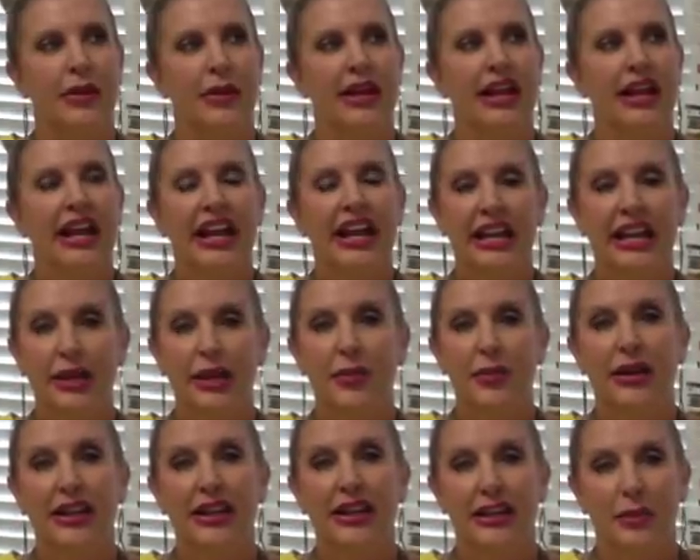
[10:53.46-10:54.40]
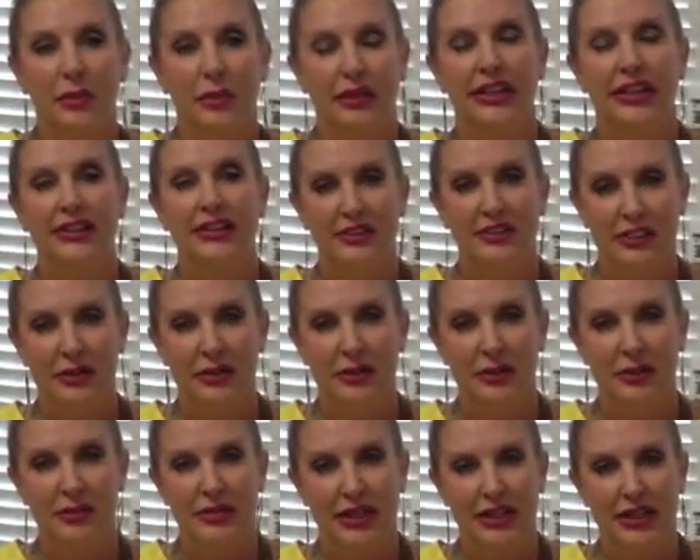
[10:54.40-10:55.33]
anybody that believes in
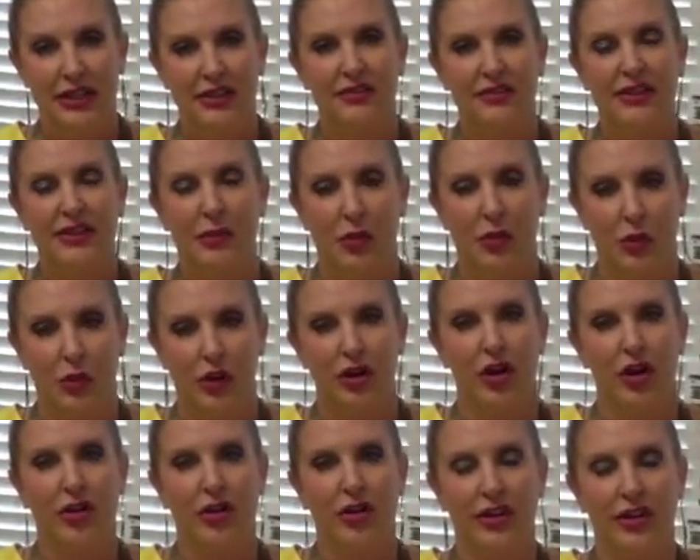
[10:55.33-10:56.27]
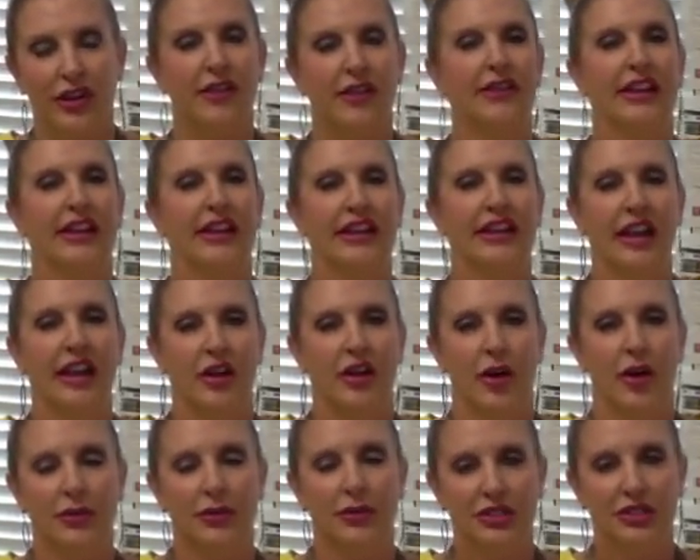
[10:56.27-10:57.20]
themselves and will work hard enough can
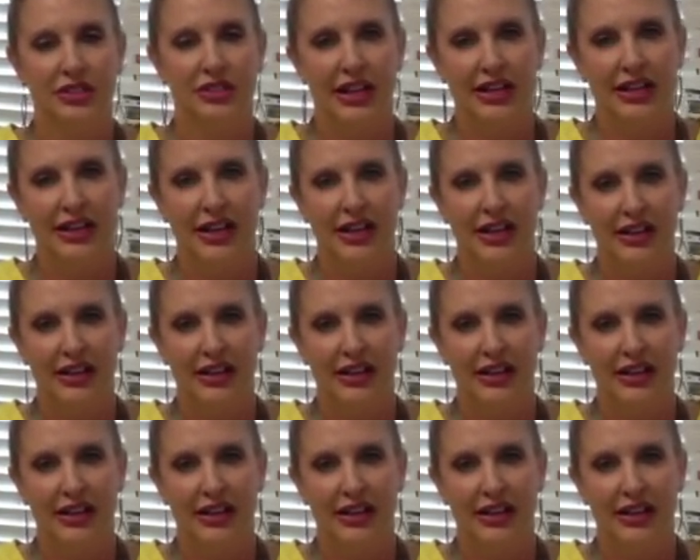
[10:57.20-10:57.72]
accomplish that.